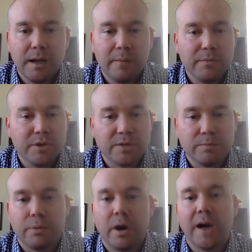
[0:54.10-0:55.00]
just
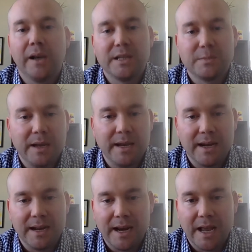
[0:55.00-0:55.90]
broadly speaking,
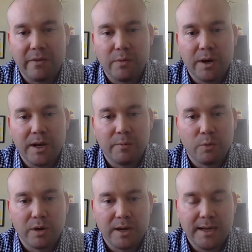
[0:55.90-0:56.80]
again, Evan will get into more
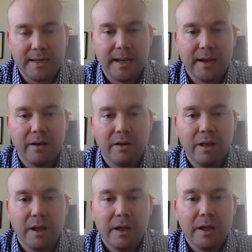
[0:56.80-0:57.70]
detail.
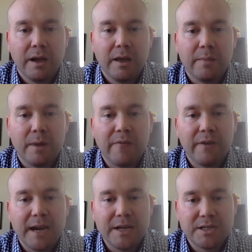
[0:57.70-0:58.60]
The
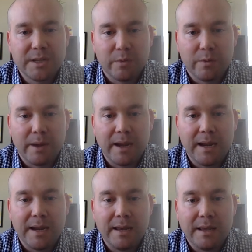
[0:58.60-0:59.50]
modifications that were
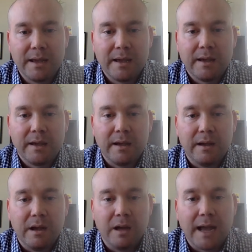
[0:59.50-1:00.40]
made
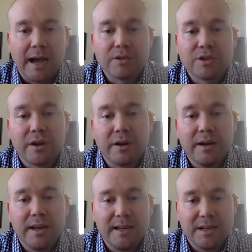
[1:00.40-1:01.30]
allow certain
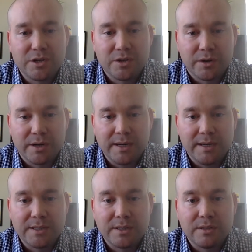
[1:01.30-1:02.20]

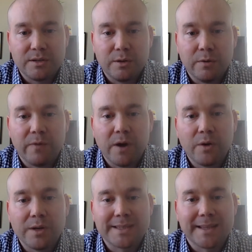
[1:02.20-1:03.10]
industries to
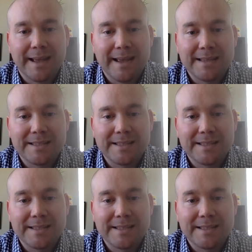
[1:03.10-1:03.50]
focus less